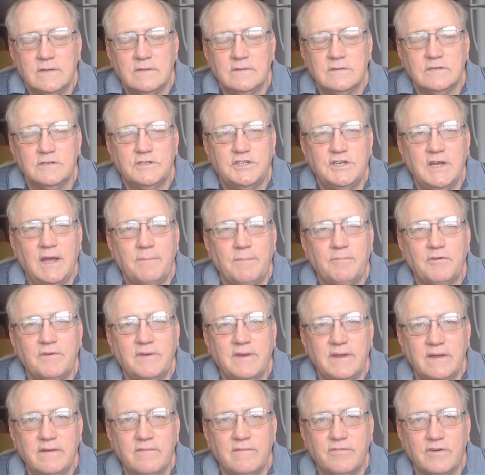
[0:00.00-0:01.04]
So chapter
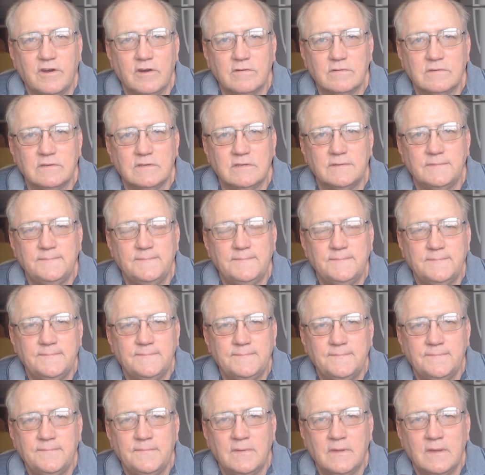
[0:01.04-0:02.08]
10, folks.
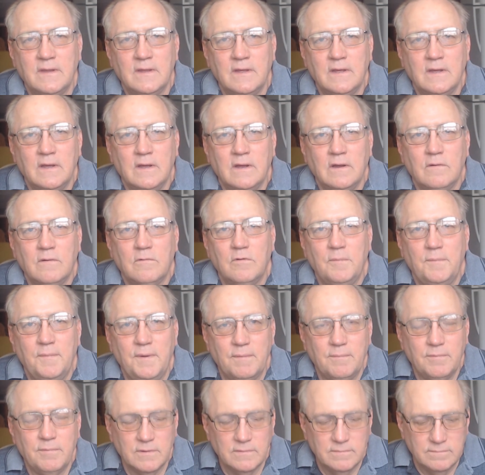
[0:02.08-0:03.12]

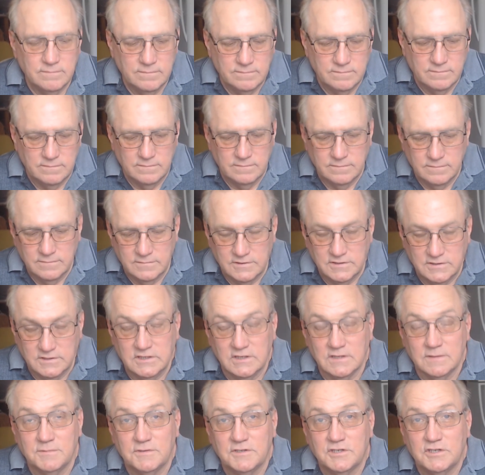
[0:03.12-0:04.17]
Remember, the
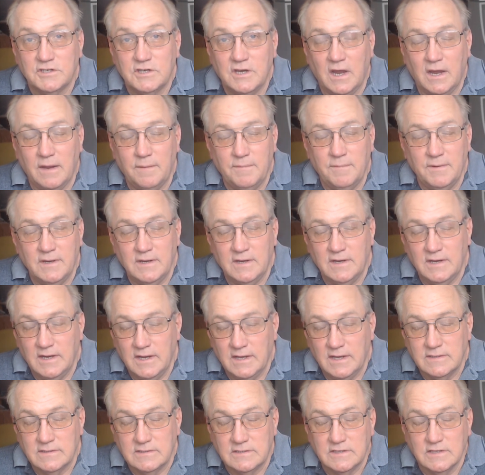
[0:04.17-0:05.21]
syllabus
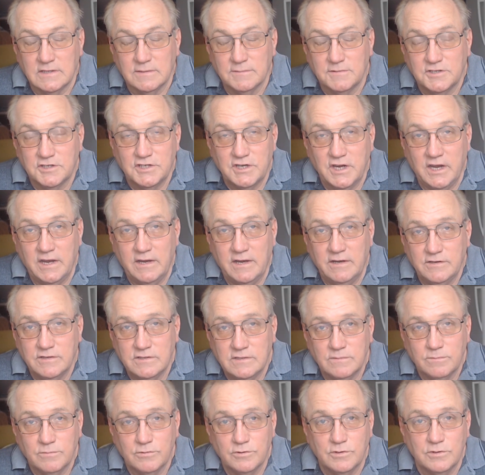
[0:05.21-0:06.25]
the syllabus changed.
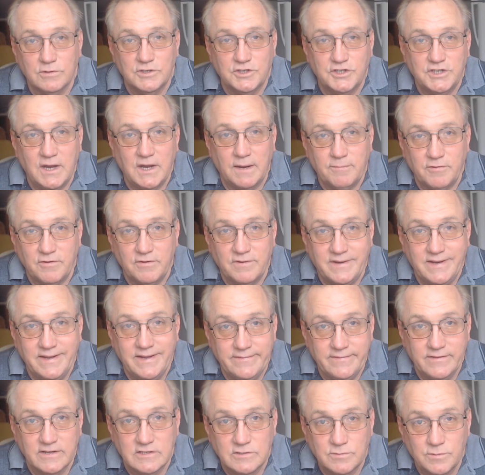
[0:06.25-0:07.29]
We're doing chapter 10
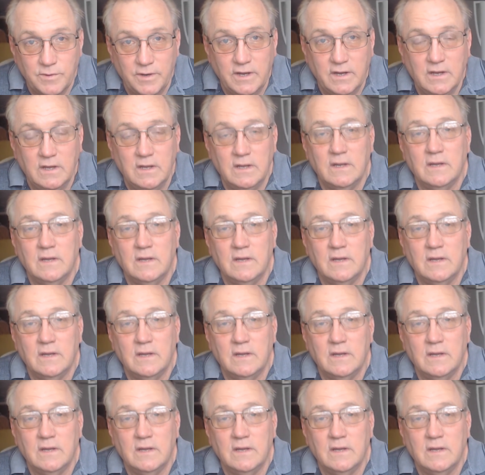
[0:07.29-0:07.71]
this week.